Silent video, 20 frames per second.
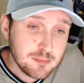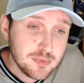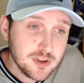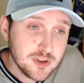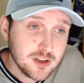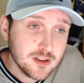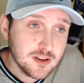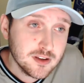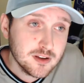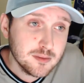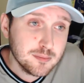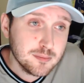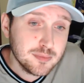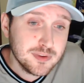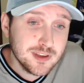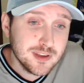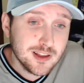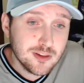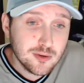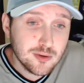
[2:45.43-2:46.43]
pick up
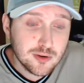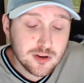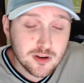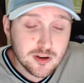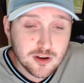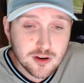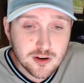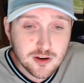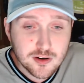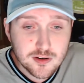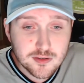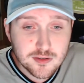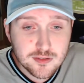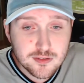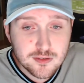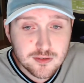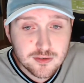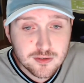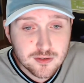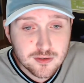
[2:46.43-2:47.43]
yellow
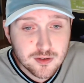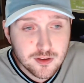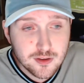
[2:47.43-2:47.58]
cards